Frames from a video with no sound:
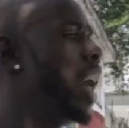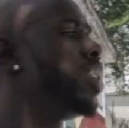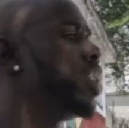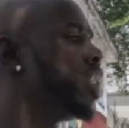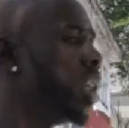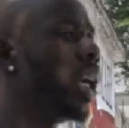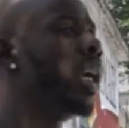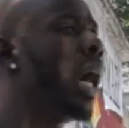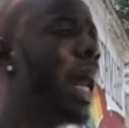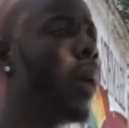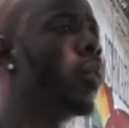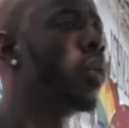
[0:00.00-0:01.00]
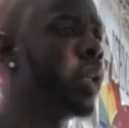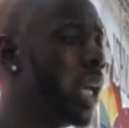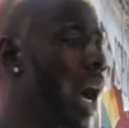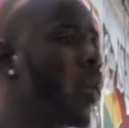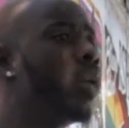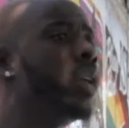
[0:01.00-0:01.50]
just said, God, I wanted that.
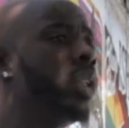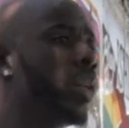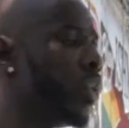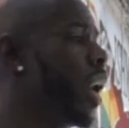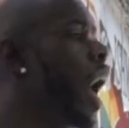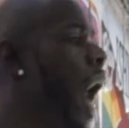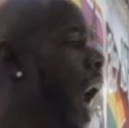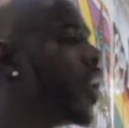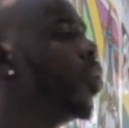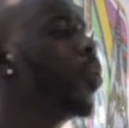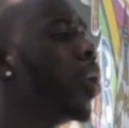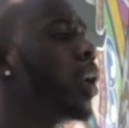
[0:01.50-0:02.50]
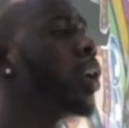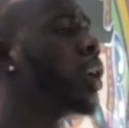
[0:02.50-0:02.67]
I wanted different. I don't want